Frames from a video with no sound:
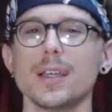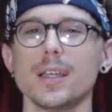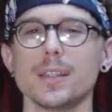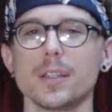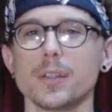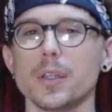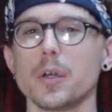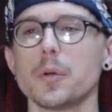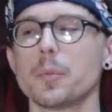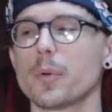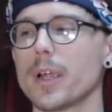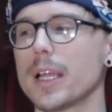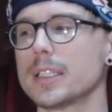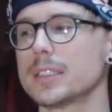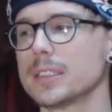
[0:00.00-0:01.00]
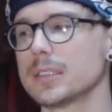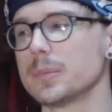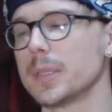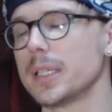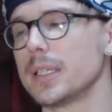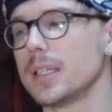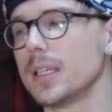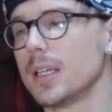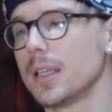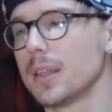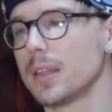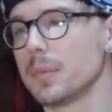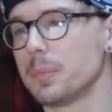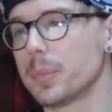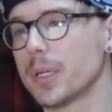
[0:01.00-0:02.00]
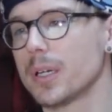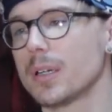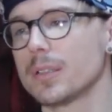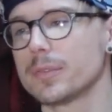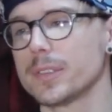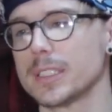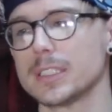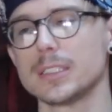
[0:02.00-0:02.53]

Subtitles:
and the low branches made the perfect